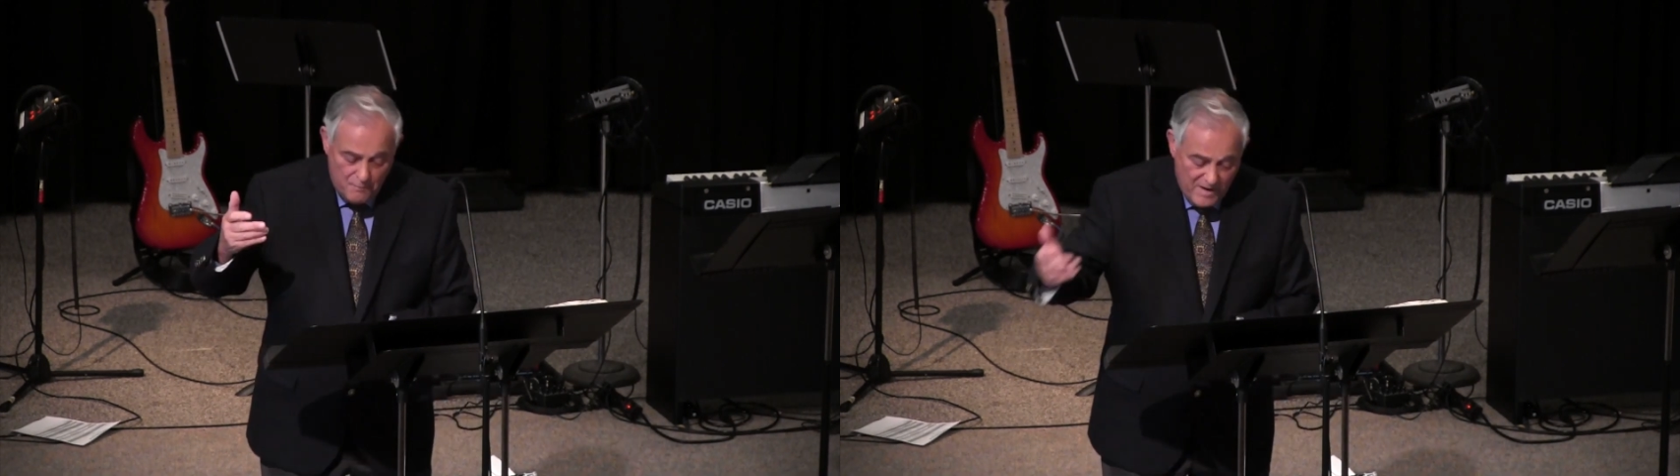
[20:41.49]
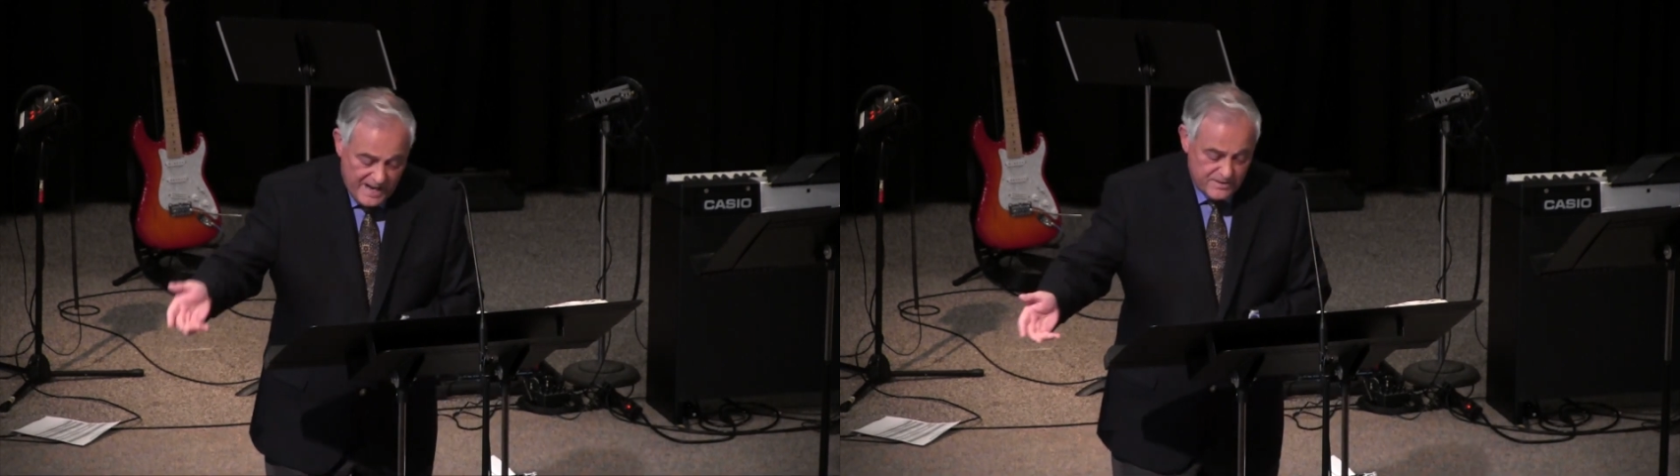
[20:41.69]

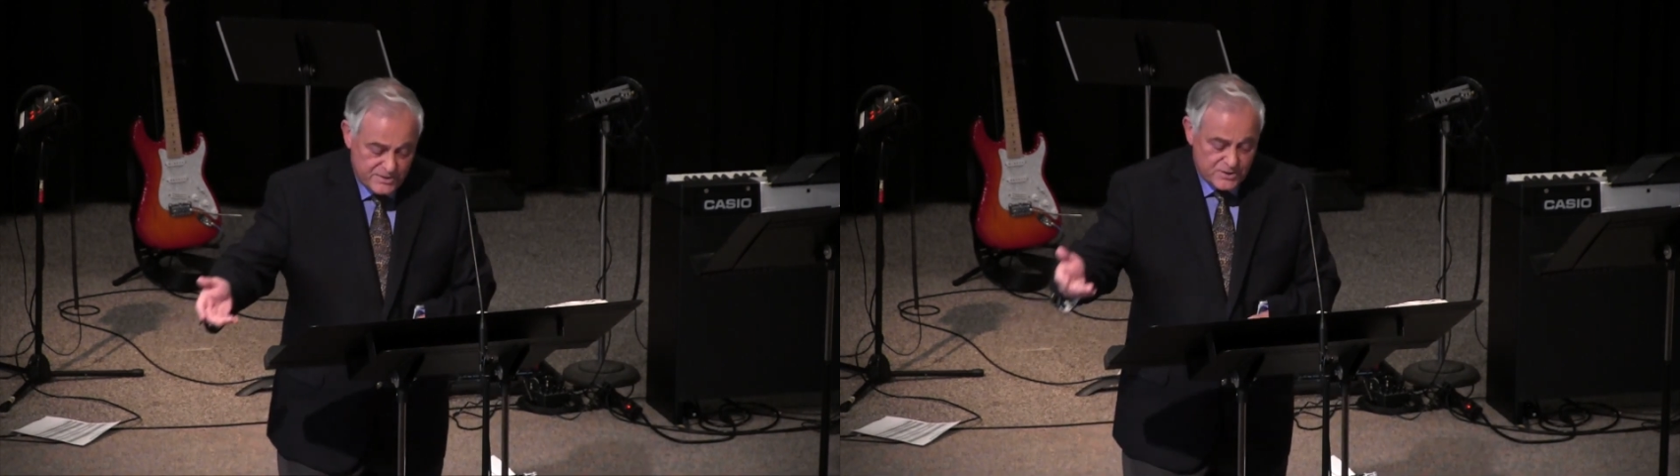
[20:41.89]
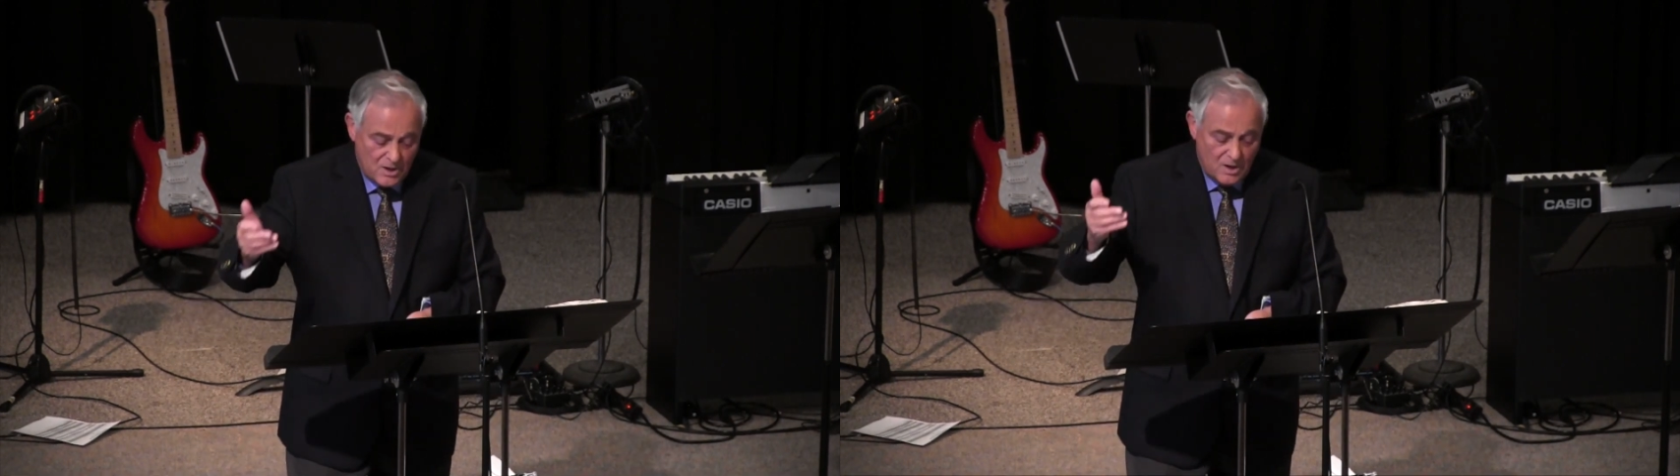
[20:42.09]

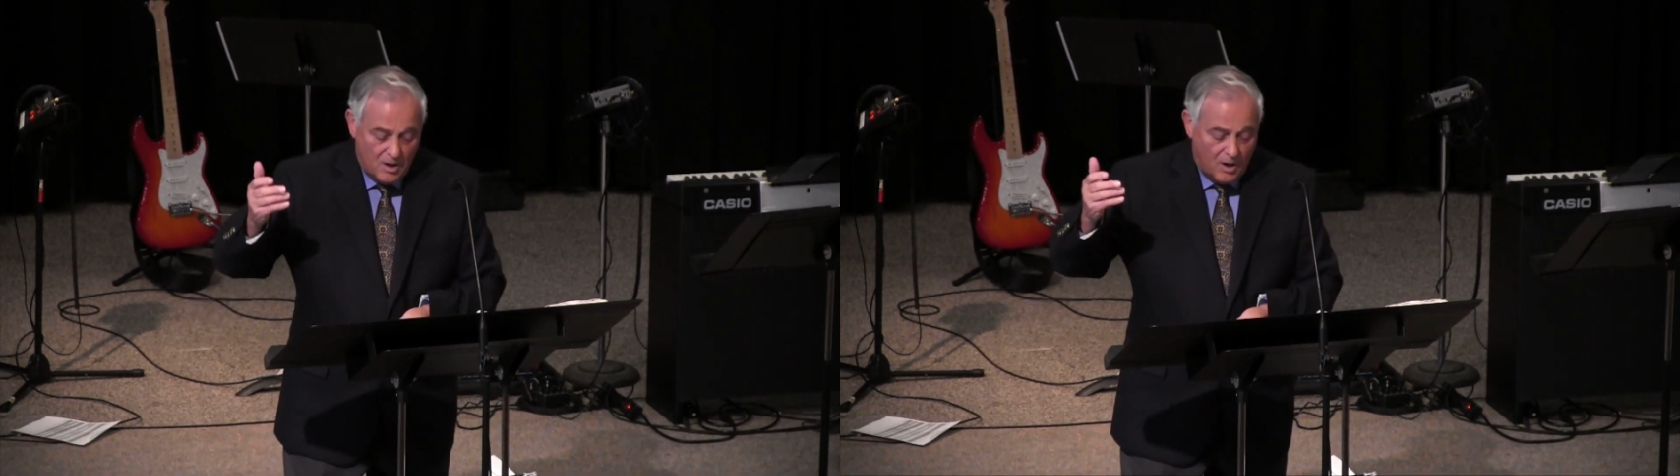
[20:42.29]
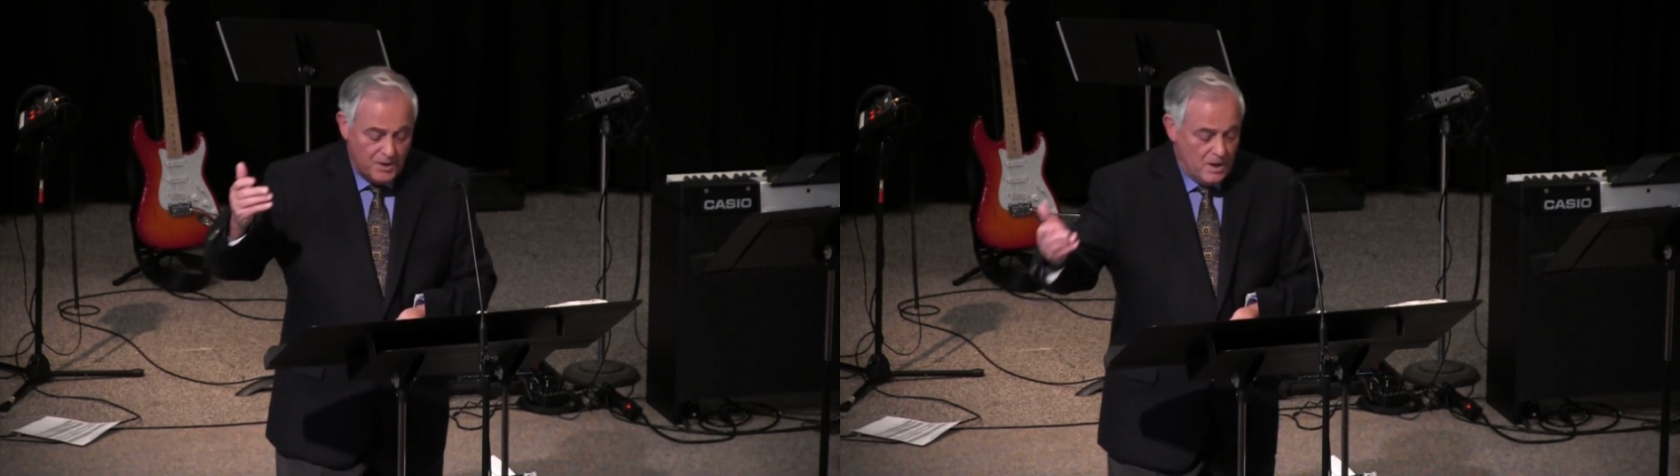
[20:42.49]
faiths
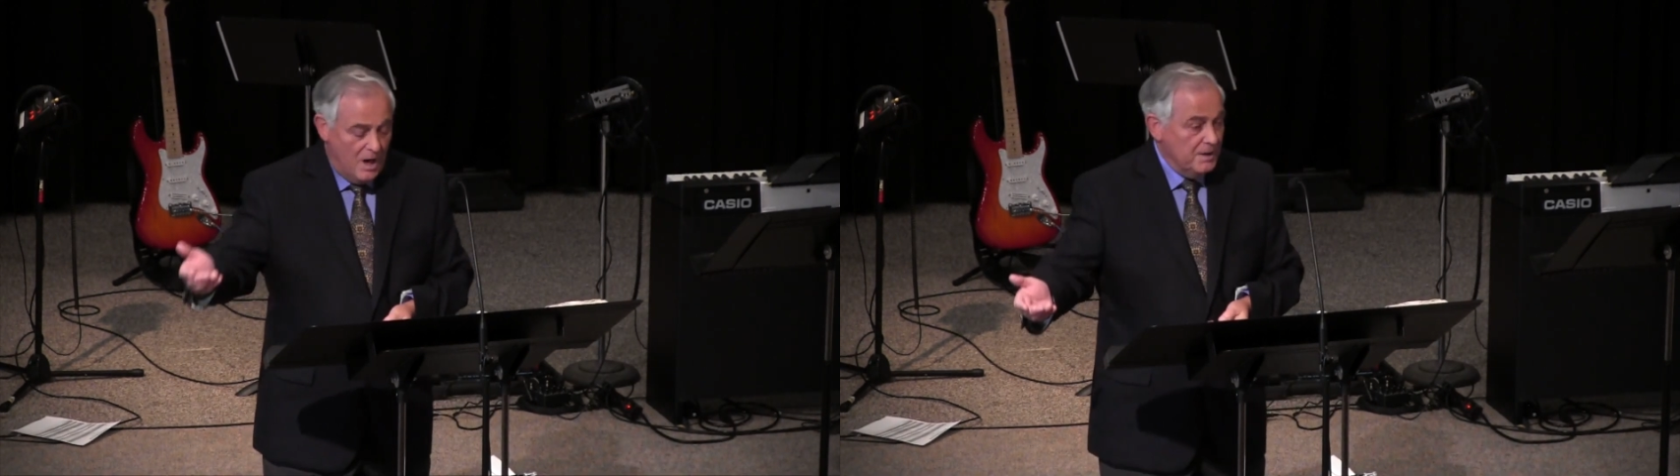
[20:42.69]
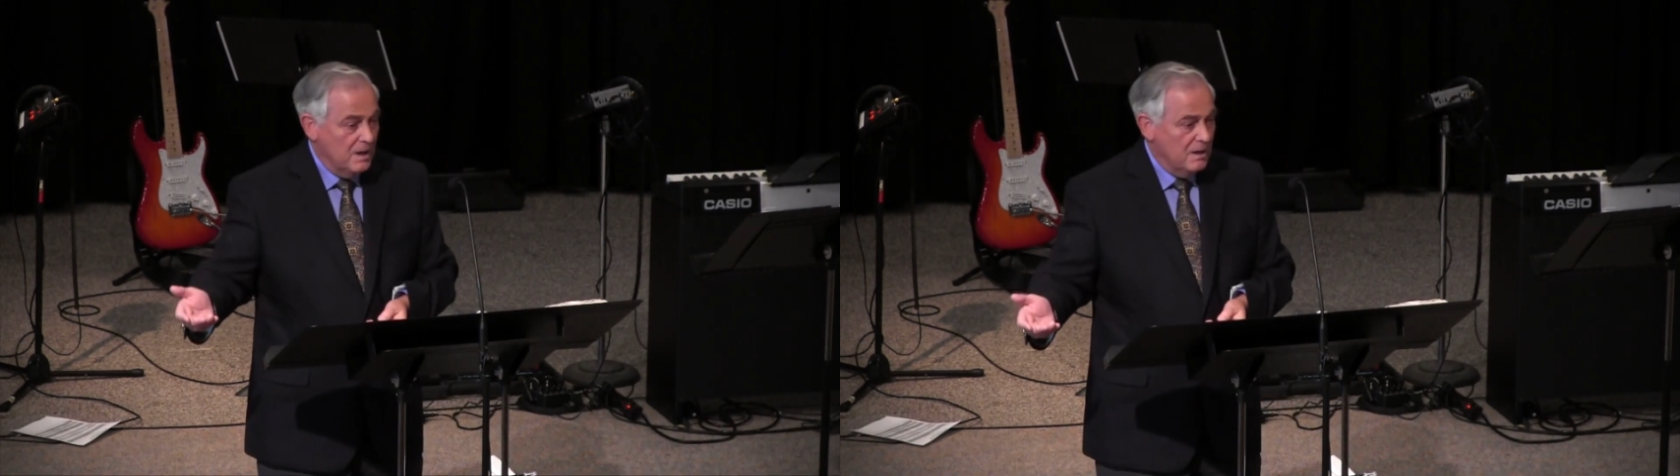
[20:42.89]
or
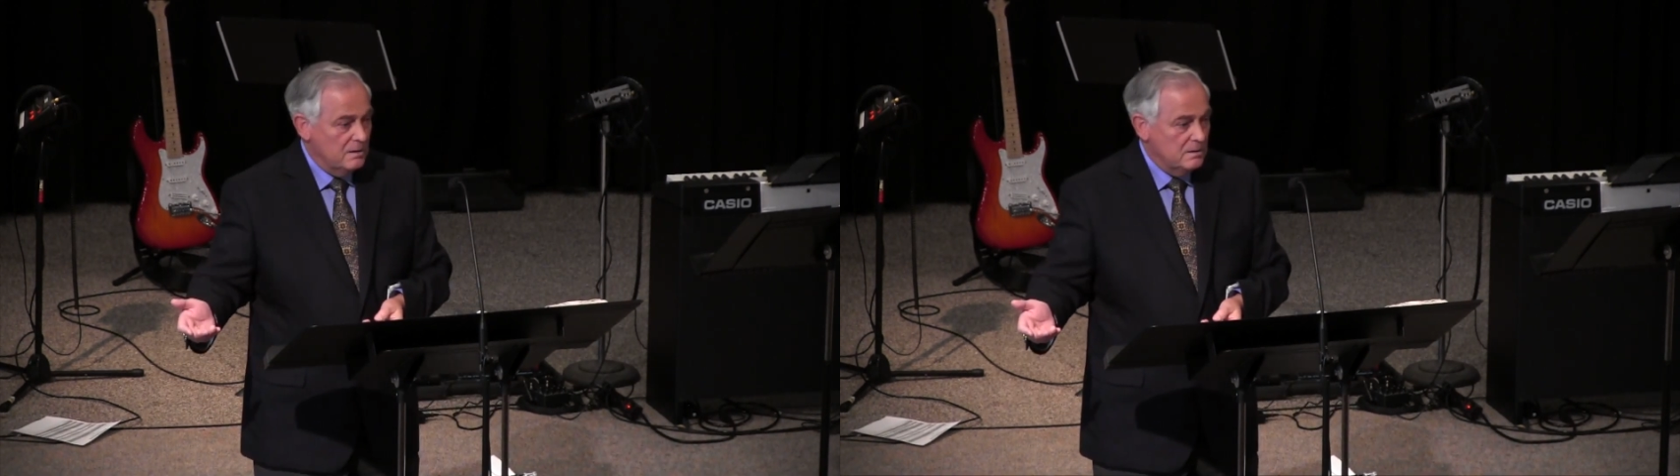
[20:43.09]
none.